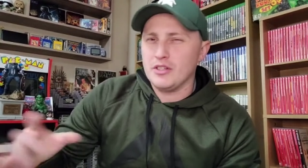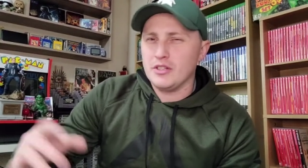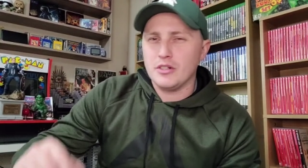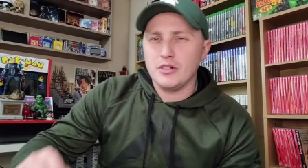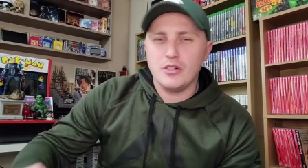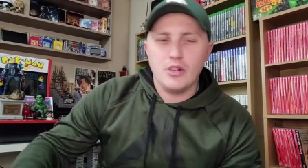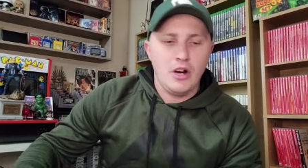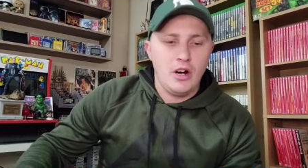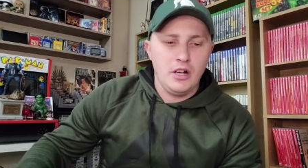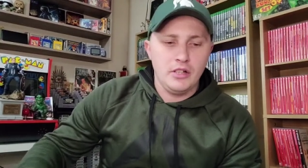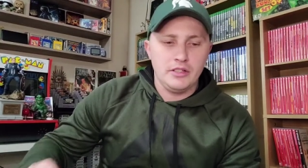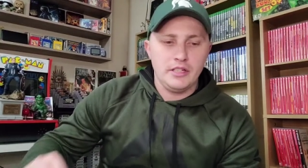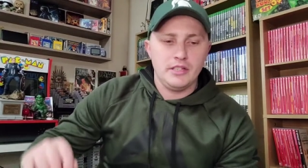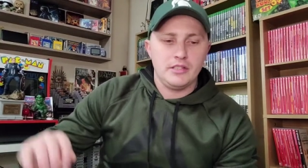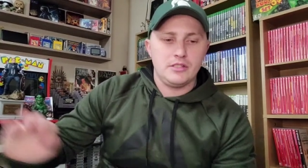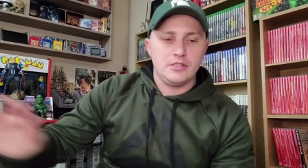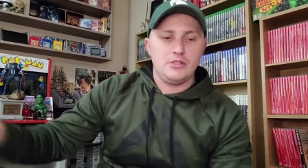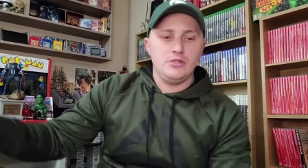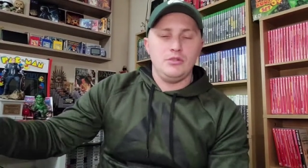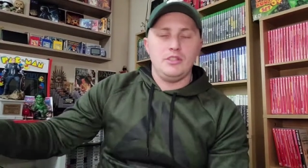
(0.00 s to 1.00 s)
they're calling
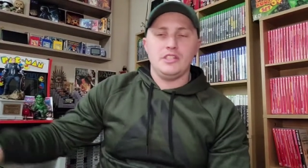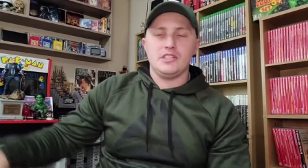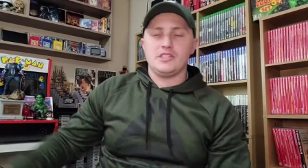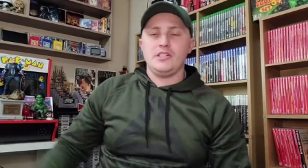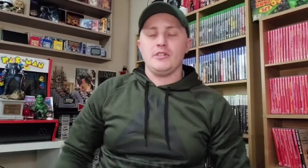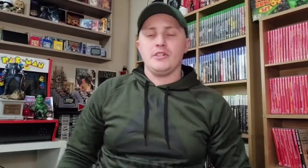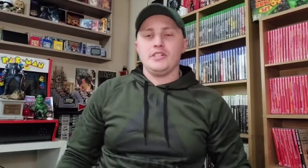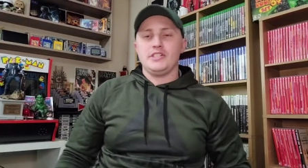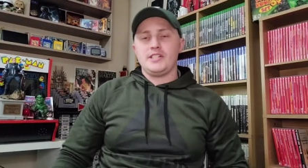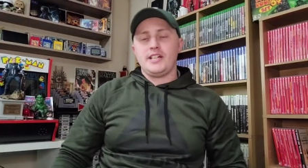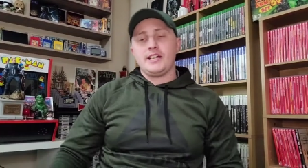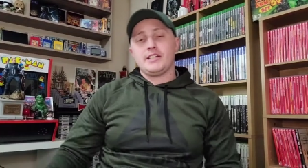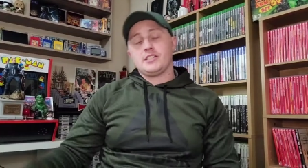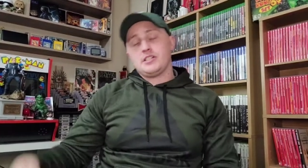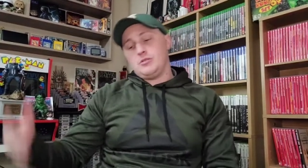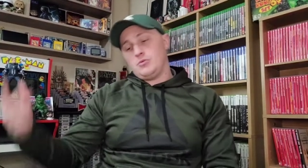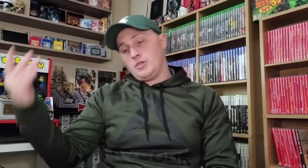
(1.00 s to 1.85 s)
it, to the Series X.